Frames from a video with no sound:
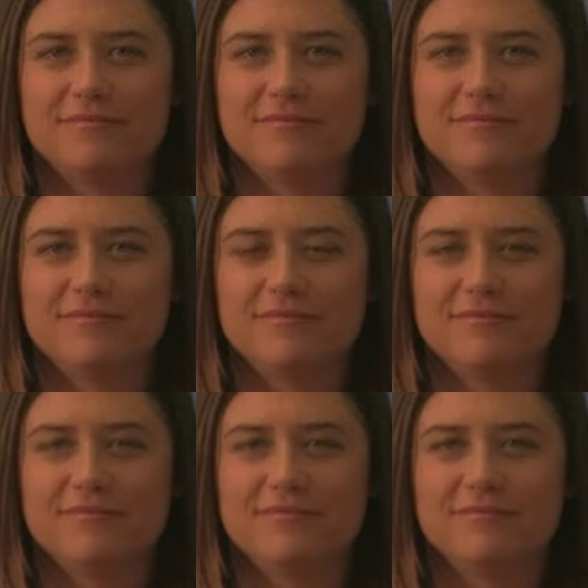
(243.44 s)

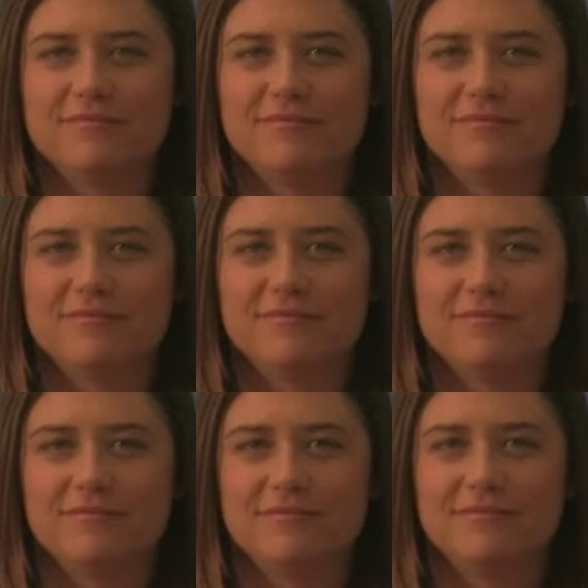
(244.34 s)

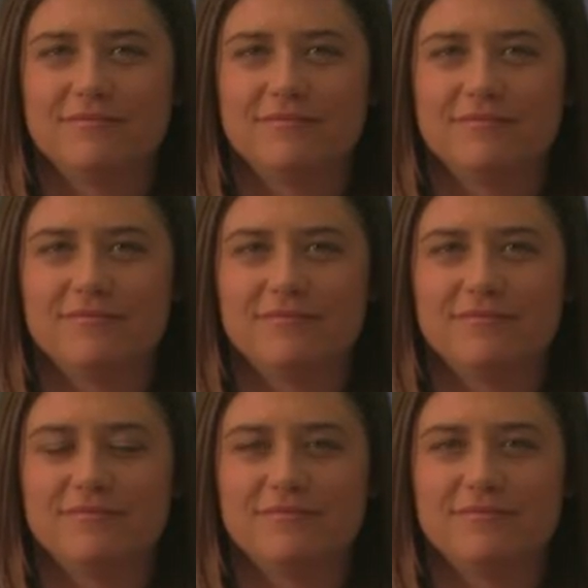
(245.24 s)

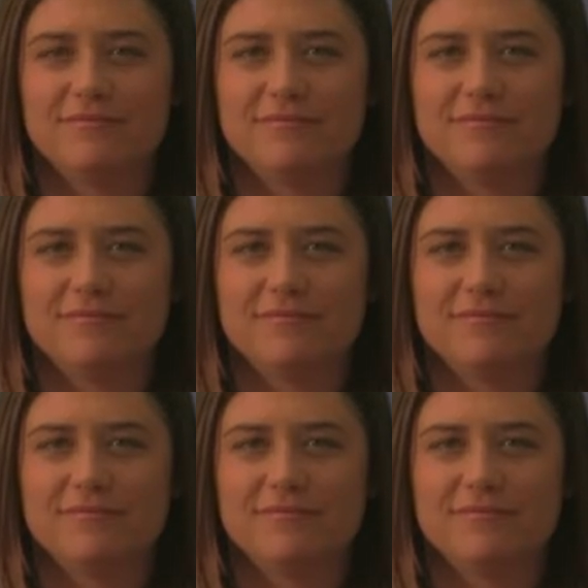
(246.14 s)
The person shown says nothing.